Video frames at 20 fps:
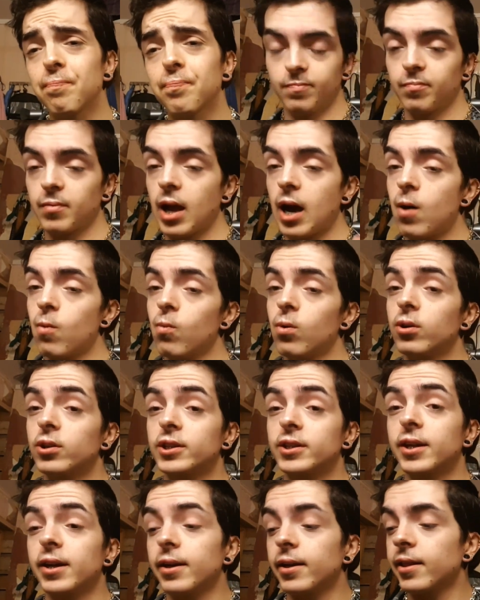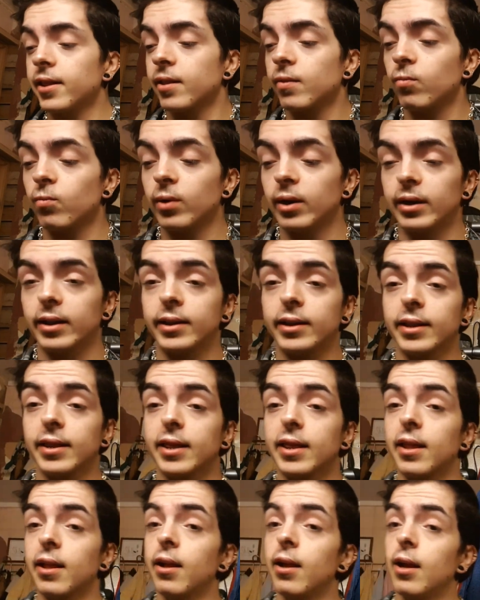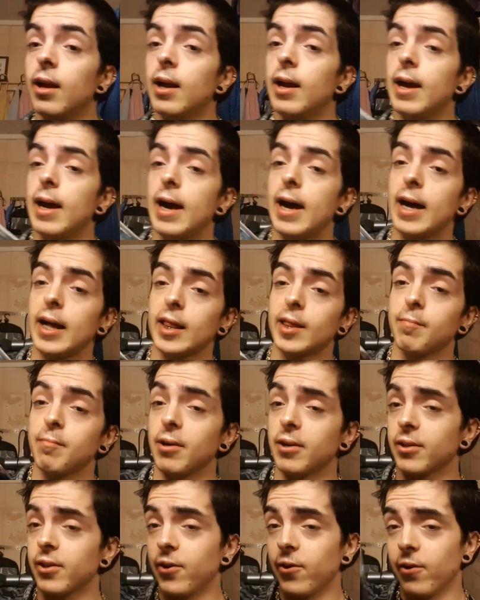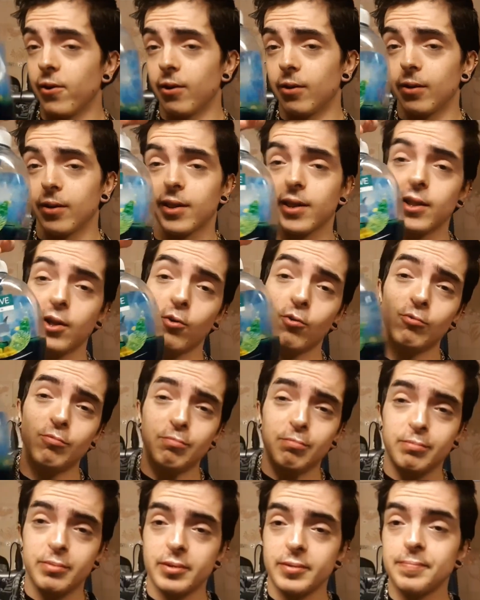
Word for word: Um, I washed this with antibacterial soap.